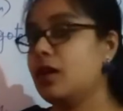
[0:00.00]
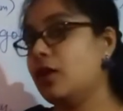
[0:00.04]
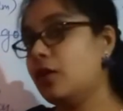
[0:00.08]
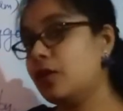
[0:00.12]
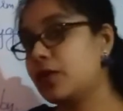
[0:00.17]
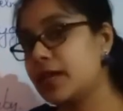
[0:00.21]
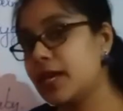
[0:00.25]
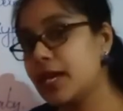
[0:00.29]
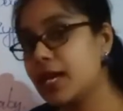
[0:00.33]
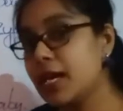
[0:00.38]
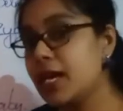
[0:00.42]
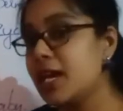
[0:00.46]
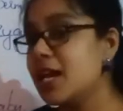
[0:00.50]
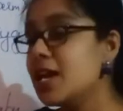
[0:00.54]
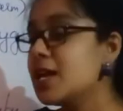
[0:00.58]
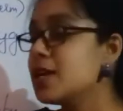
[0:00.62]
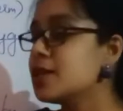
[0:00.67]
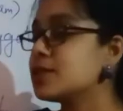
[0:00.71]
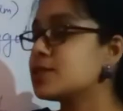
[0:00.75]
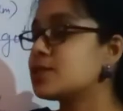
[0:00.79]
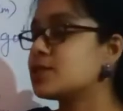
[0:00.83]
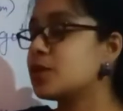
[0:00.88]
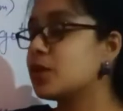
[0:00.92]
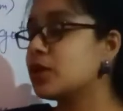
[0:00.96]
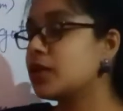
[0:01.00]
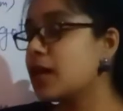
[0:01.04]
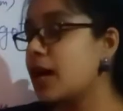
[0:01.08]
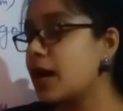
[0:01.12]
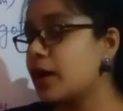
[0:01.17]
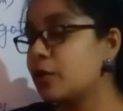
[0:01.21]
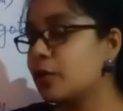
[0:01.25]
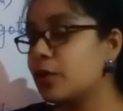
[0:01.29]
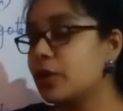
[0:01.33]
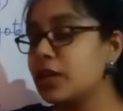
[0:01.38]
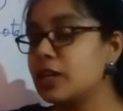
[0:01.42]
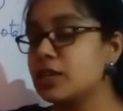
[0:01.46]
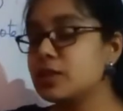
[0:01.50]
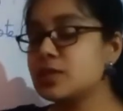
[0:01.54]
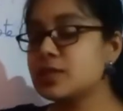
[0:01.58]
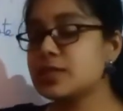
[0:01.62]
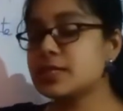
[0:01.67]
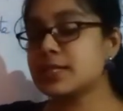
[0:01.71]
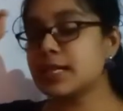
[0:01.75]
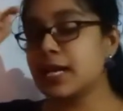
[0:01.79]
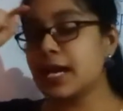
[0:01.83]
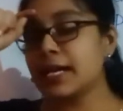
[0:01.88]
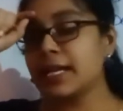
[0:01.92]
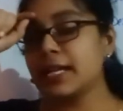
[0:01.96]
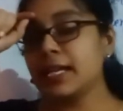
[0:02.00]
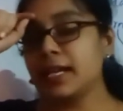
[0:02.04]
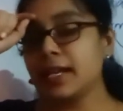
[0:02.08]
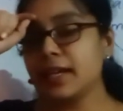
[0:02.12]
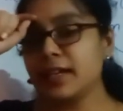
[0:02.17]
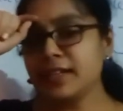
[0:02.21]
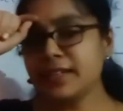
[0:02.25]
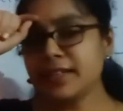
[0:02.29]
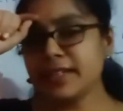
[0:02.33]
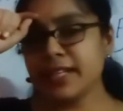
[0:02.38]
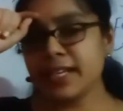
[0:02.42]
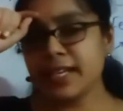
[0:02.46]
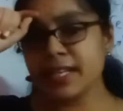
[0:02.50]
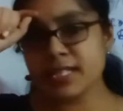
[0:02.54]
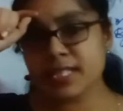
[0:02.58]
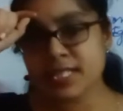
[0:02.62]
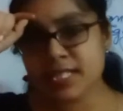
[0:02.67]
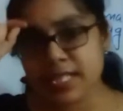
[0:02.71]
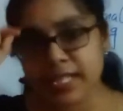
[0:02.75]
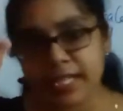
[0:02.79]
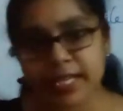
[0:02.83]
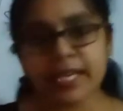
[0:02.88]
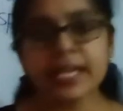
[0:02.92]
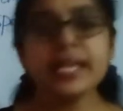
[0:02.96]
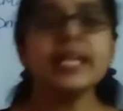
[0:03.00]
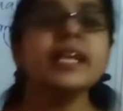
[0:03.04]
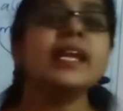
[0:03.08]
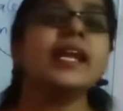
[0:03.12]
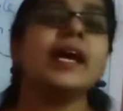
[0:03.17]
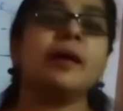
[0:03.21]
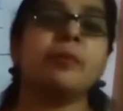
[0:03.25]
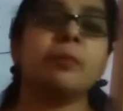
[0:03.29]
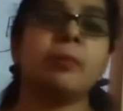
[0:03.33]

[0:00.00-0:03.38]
Okay, so you are going to study in detail